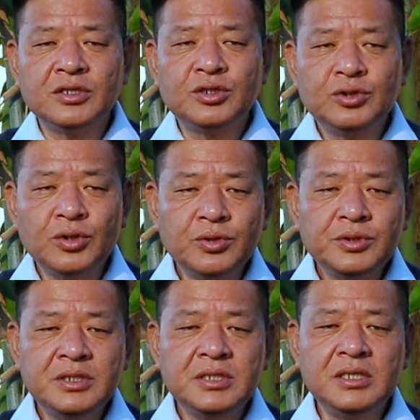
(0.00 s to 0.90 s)

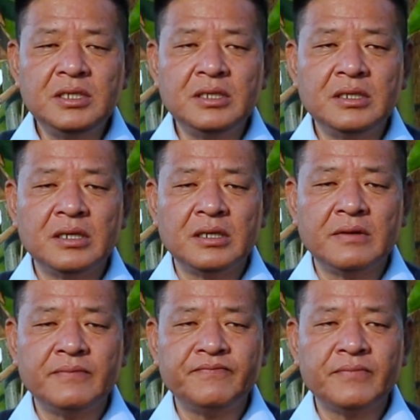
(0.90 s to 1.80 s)
shows the
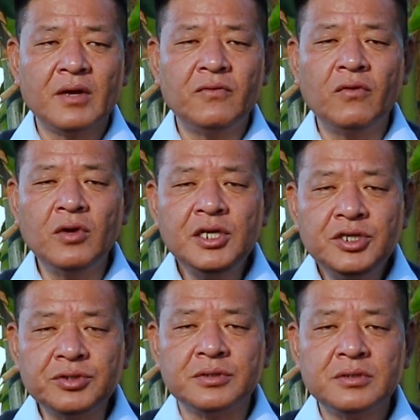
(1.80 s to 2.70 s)

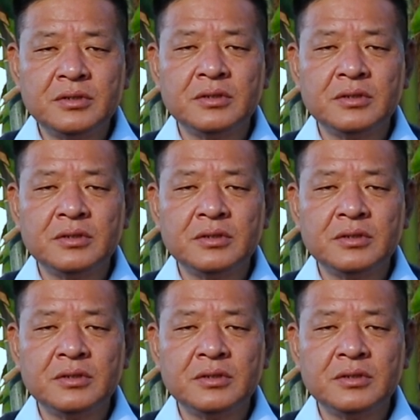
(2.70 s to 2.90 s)
volition